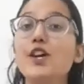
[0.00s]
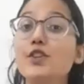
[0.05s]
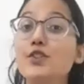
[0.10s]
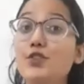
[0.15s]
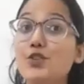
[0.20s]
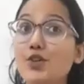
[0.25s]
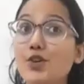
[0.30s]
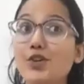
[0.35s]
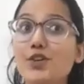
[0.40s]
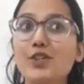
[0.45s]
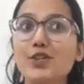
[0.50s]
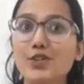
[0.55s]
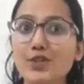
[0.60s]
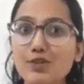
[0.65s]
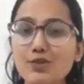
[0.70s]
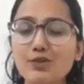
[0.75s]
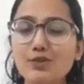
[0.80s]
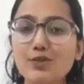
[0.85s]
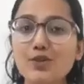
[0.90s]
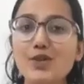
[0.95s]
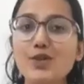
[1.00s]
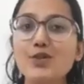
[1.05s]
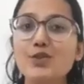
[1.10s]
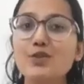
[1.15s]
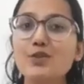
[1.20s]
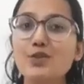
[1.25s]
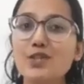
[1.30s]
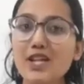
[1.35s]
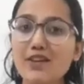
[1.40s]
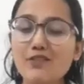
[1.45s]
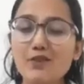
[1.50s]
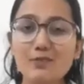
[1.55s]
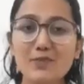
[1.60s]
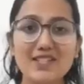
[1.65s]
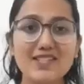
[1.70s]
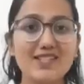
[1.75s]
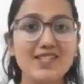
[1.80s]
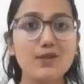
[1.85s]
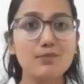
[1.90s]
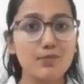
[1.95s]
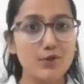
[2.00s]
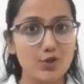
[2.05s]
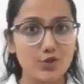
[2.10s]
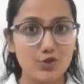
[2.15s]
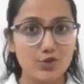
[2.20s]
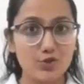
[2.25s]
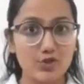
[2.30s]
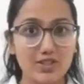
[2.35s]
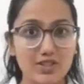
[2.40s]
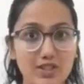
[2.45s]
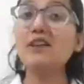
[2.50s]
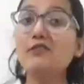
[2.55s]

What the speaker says: ensuring you to never miss an opportunity.